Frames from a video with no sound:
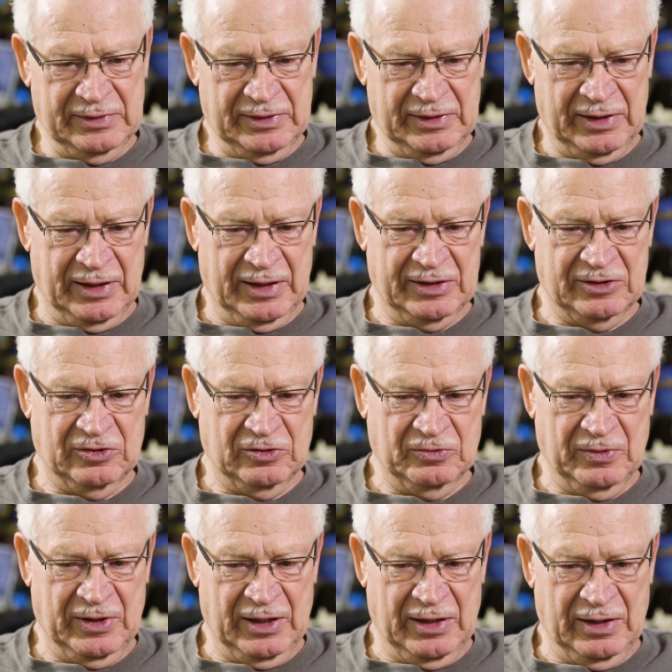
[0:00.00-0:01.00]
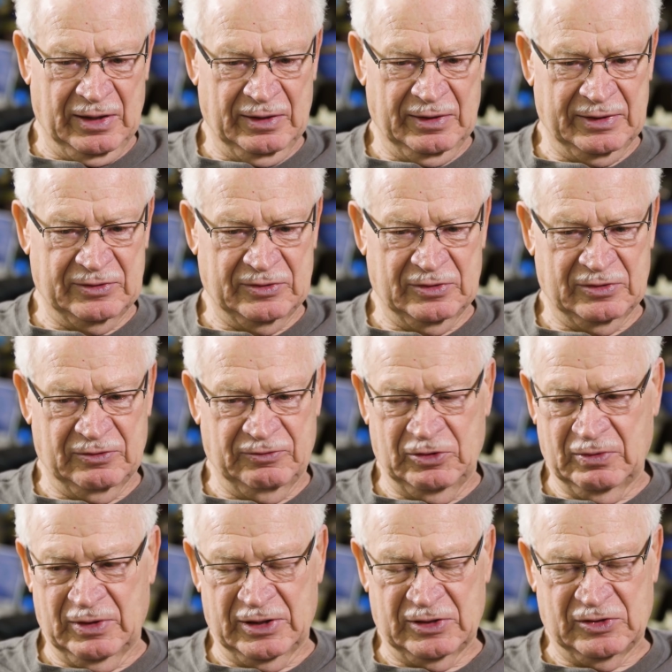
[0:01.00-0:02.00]
And I says, well, I says, if
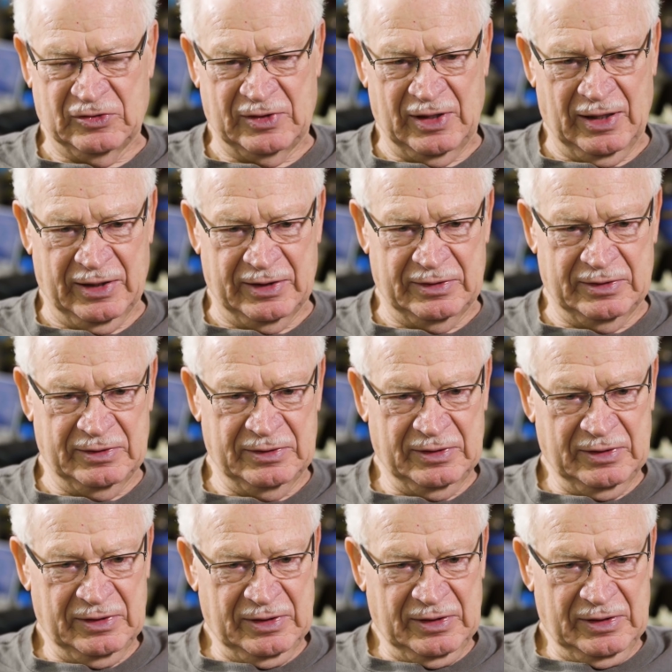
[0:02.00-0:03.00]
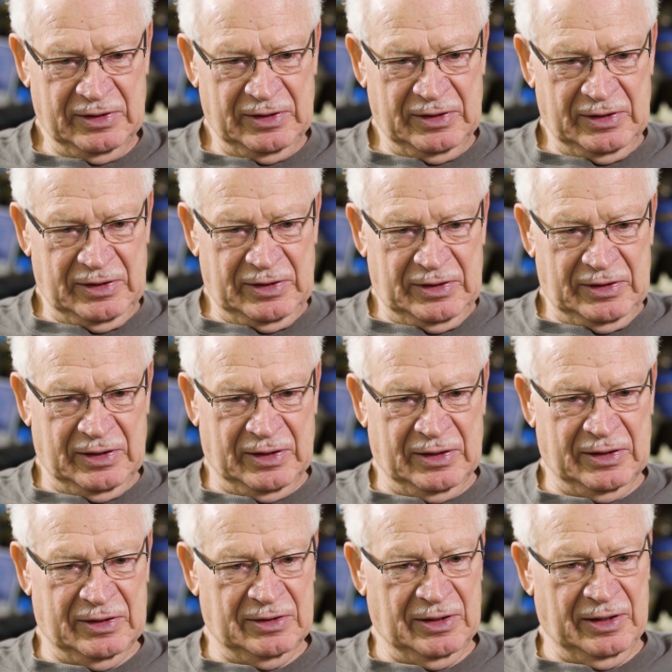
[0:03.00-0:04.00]
you want to sell it,
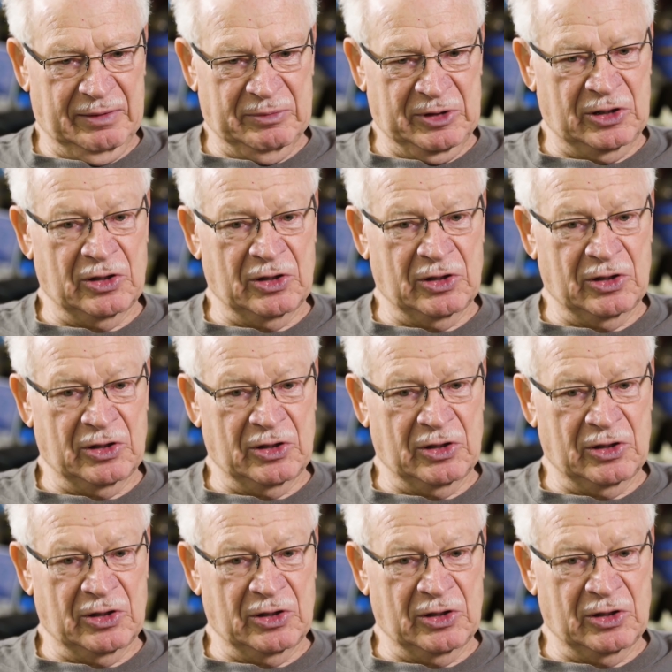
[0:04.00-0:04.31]
uh, let me